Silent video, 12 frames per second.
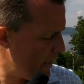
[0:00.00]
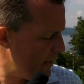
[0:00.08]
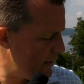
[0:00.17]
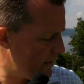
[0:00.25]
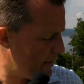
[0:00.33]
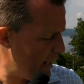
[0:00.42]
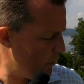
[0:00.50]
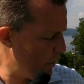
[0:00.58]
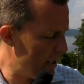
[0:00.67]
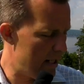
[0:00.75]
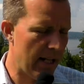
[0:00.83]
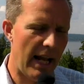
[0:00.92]
the thing
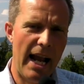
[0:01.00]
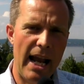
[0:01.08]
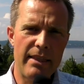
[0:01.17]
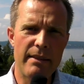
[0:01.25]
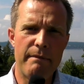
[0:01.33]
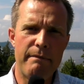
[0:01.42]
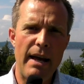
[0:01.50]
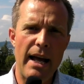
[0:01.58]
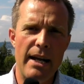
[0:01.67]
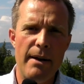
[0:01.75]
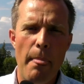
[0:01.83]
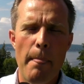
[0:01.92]
with End the
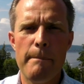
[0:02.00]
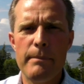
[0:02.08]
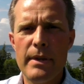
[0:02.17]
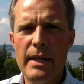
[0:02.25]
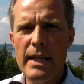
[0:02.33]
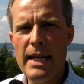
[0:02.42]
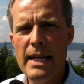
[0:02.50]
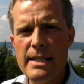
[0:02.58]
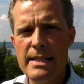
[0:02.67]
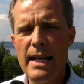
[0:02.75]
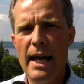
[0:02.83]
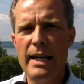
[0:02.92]
Fed
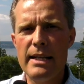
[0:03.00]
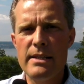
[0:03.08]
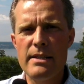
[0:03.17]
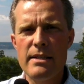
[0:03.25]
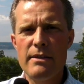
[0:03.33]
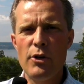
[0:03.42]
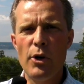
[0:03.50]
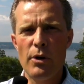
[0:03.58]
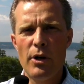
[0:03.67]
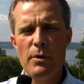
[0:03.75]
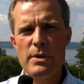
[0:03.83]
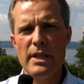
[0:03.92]
is that it's
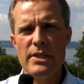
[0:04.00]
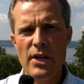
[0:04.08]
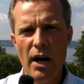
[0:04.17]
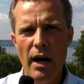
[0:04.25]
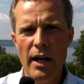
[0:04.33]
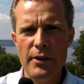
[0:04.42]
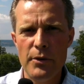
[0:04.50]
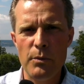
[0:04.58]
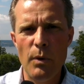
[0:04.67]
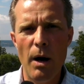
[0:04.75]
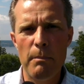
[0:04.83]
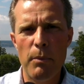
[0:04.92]
closely tied to
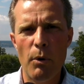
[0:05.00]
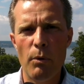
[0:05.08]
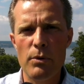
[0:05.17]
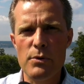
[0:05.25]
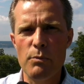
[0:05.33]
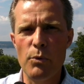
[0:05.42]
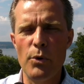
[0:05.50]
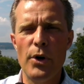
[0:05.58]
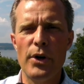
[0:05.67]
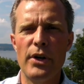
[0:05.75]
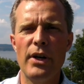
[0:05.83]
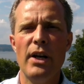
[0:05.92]
Ron Paul's
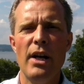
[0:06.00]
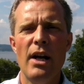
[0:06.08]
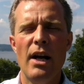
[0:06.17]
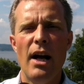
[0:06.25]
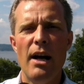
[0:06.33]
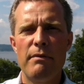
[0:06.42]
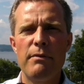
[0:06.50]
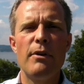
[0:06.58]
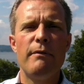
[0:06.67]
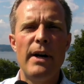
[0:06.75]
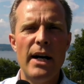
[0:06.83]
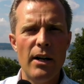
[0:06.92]
work for
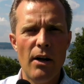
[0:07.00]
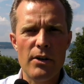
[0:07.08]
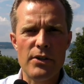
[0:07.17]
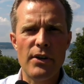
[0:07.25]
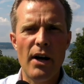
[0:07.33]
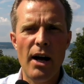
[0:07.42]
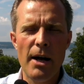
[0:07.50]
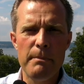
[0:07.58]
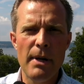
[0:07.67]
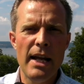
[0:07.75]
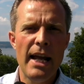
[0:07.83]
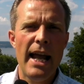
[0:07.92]
a very long
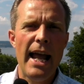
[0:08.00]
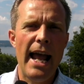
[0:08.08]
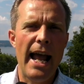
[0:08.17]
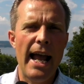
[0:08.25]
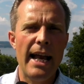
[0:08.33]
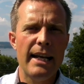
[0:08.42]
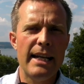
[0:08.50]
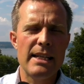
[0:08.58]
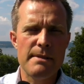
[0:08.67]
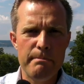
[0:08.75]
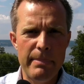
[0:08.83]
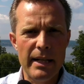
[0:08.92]
time and
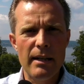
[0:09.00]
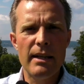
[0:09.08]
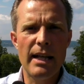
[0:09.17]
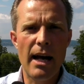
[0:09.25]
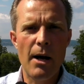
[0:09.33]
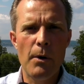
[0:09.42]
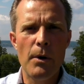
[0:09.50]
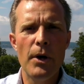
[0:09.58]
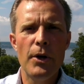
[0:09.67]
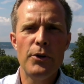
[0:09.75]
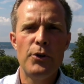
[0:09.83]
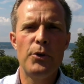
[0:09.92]
his bill now
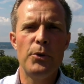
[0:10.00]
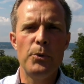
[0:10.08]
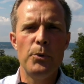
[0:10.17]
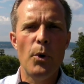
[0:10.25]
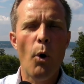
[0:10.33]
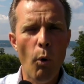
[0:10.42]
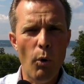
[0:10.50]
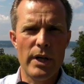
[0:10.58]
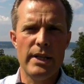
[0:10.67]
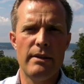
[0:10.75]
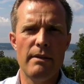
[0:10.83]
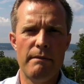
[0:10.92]
to
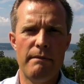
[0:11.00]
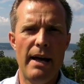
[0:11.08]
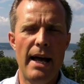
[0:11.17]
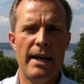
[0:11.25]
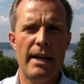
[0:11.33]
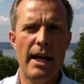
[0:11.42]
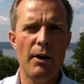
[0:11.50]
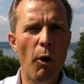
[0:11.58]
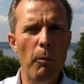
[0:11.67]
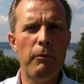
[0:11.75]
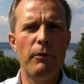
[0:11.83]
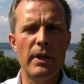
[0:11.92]
audit the Fed. And
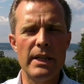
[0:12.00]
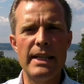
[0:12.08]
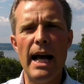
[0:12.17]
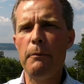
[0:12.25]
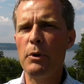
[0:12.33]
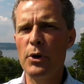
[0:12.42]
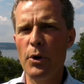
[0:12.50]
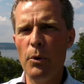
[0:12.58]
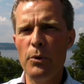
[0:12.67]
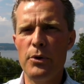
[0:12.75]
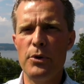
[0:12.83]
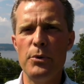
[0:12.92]
hopefully that will
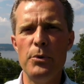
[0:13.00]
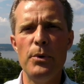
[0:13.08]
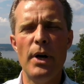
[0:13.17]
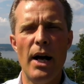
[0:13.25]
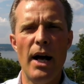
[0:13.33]
go through